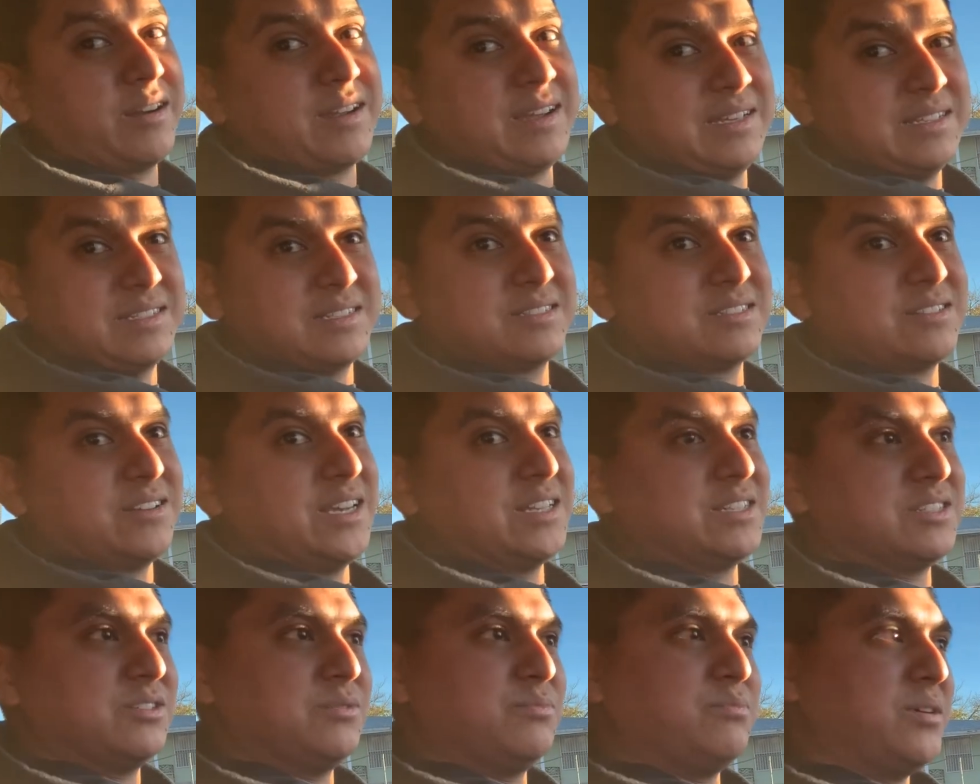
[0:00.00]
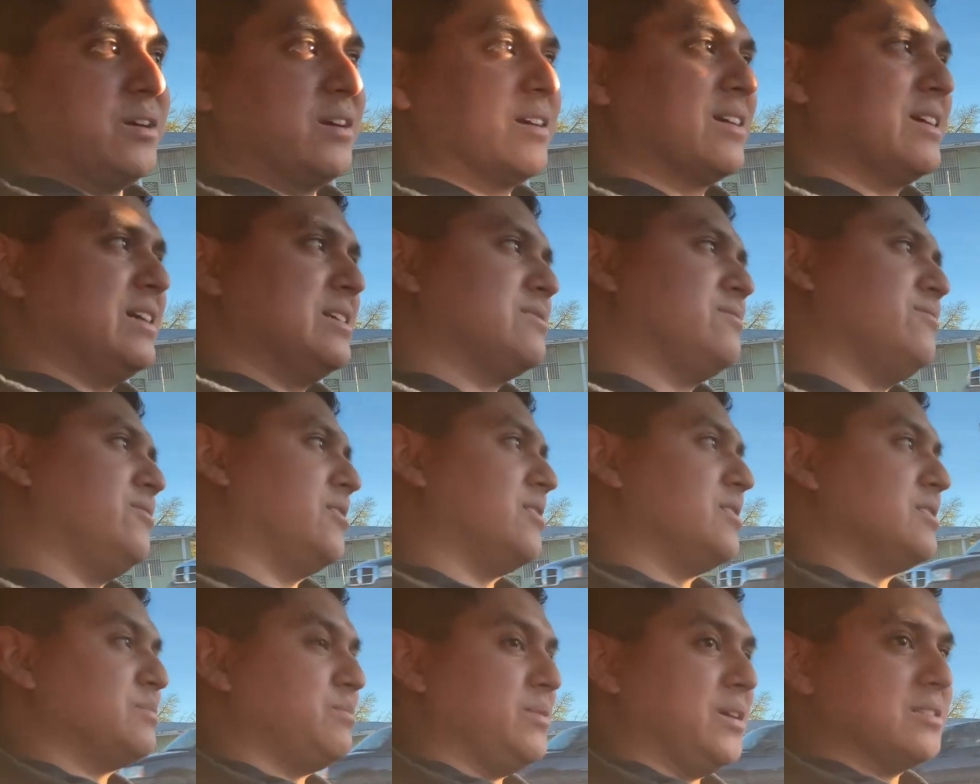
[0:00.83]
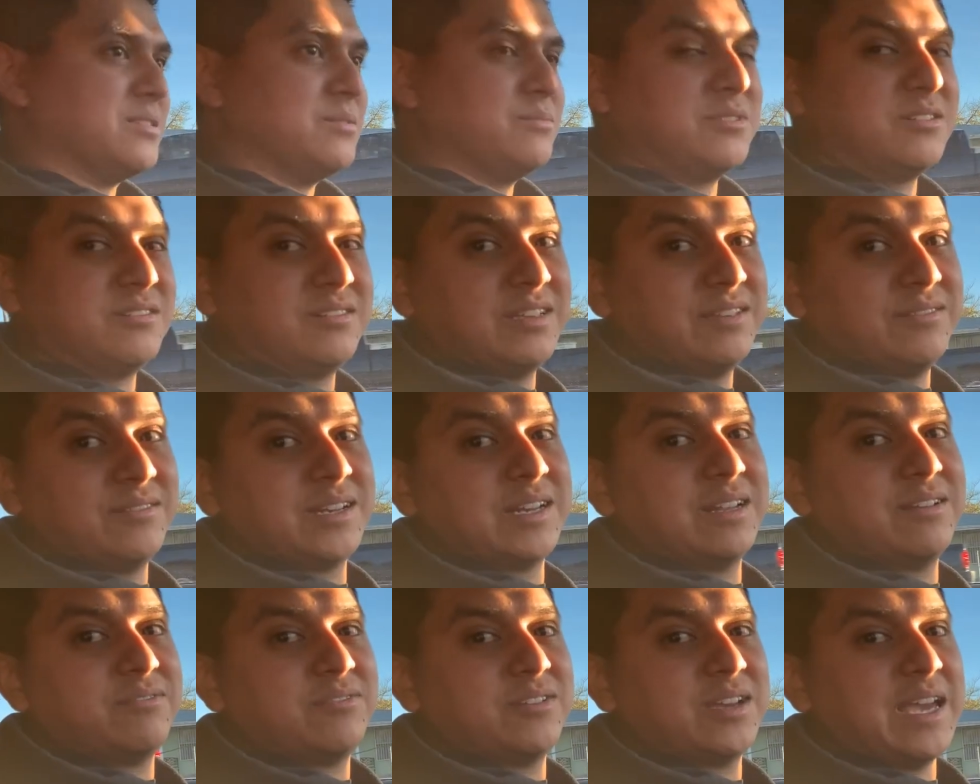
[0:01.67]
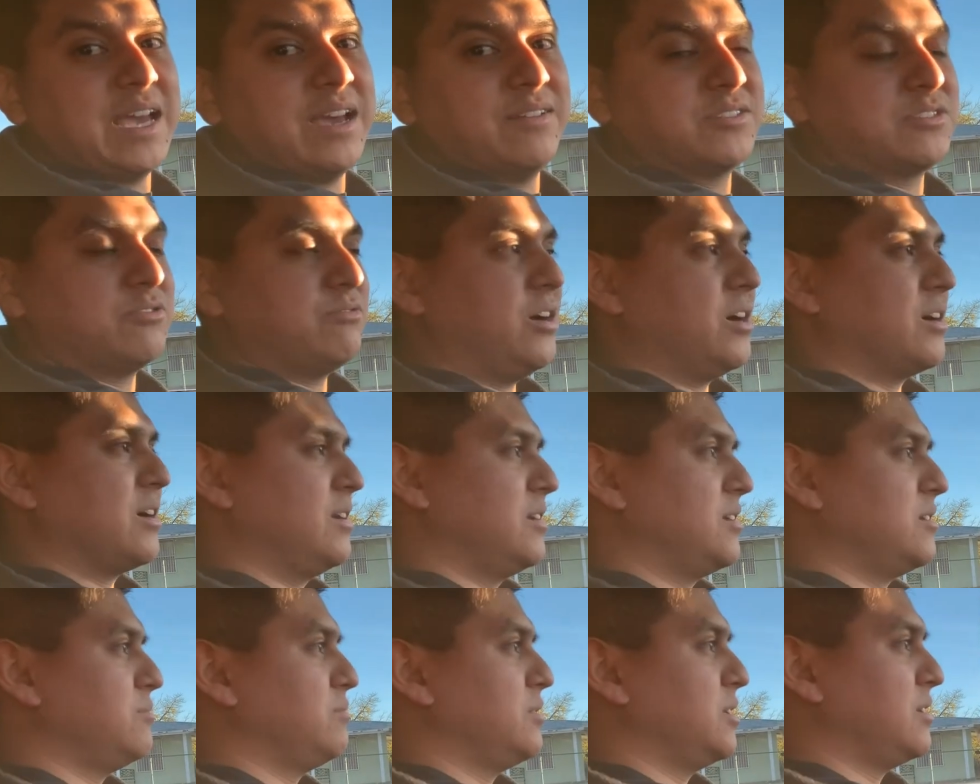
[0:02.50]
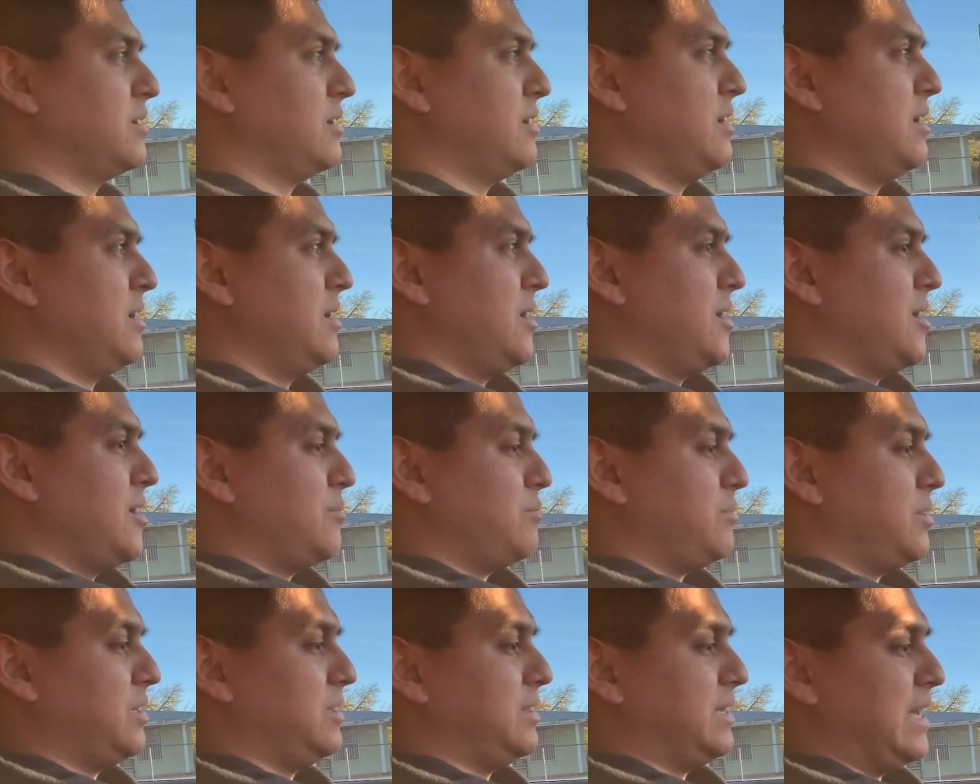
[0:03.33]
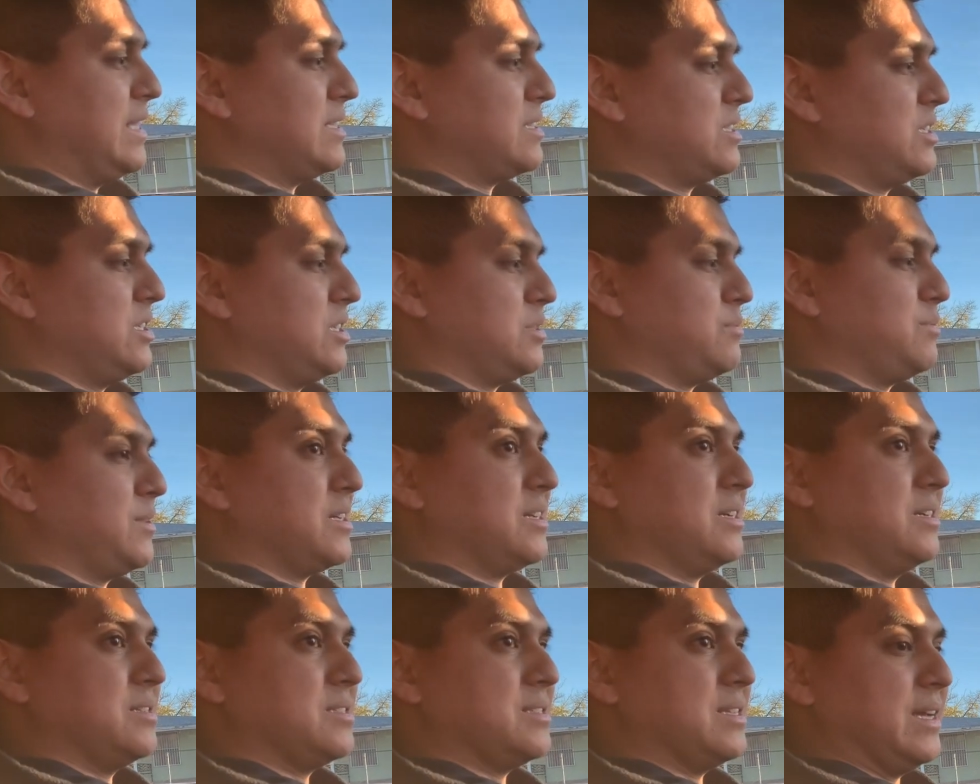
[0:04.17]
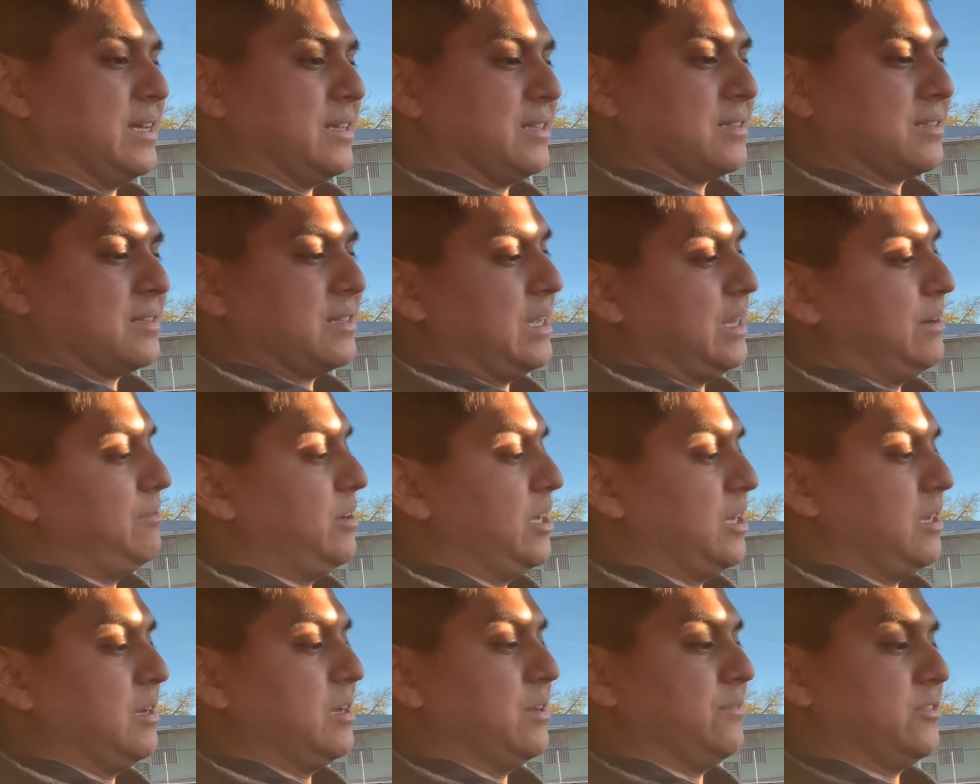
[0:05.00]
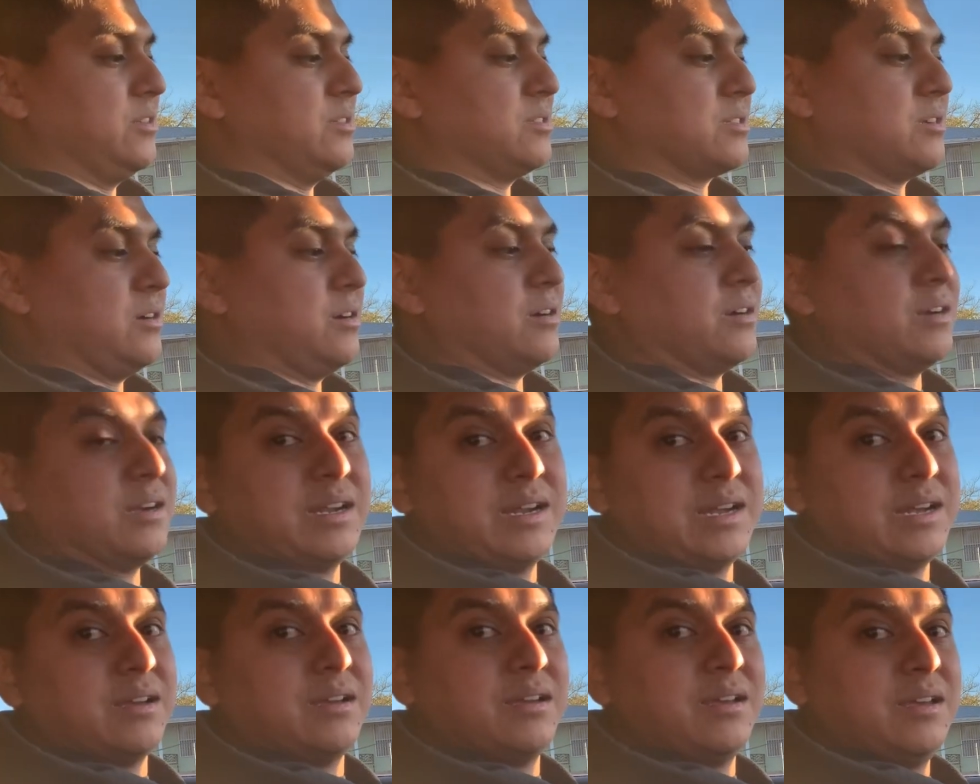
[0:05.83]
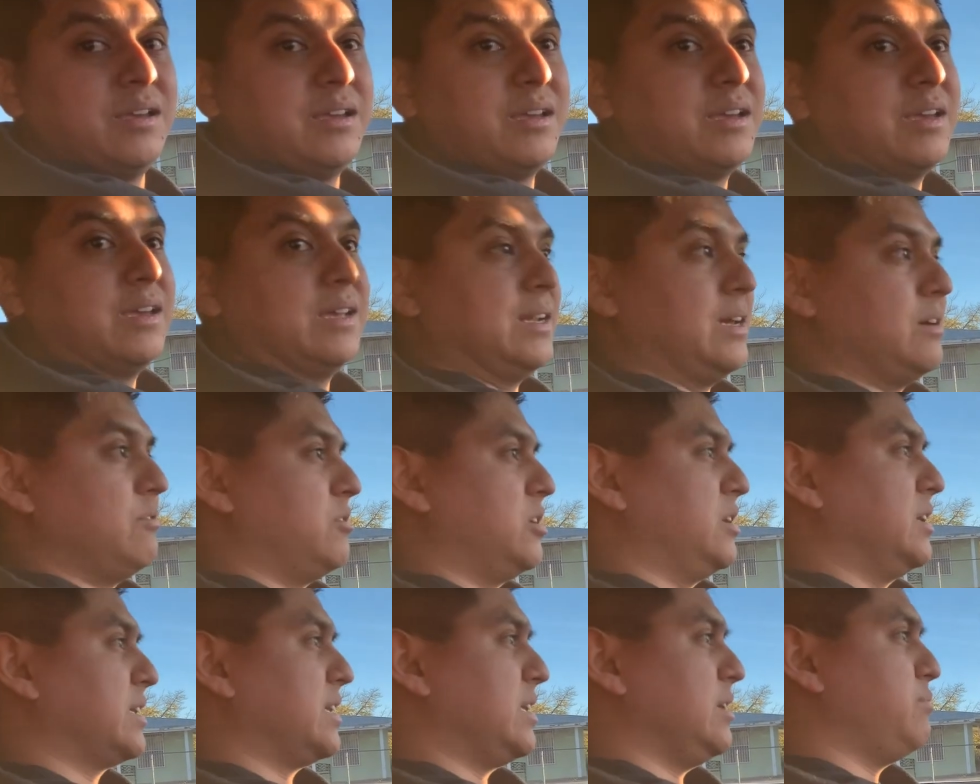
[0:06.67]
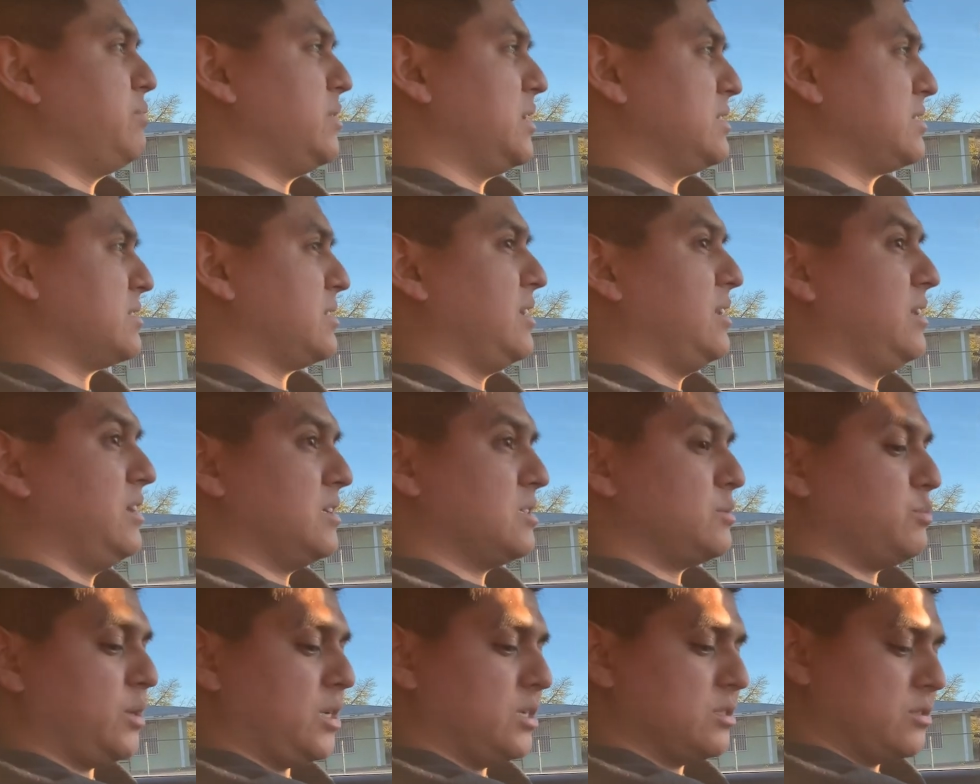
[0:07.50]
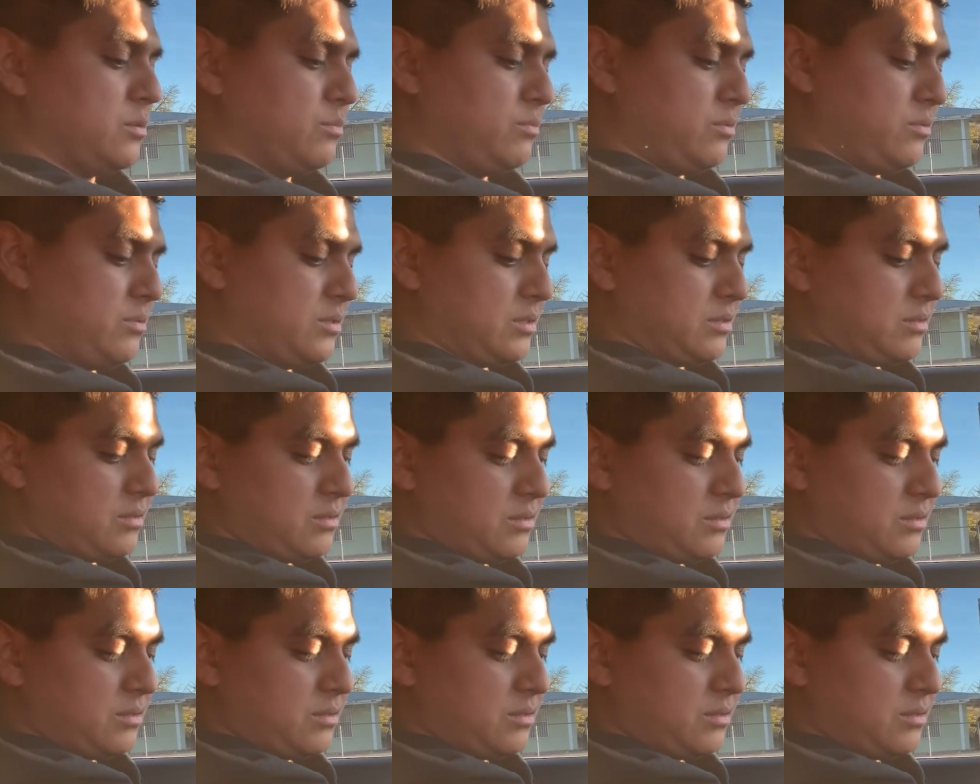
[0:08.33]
I try to park as far as possible, even if we have to walk a little bit. But that's just because I really love this car and I want to keep it as clean as possible, and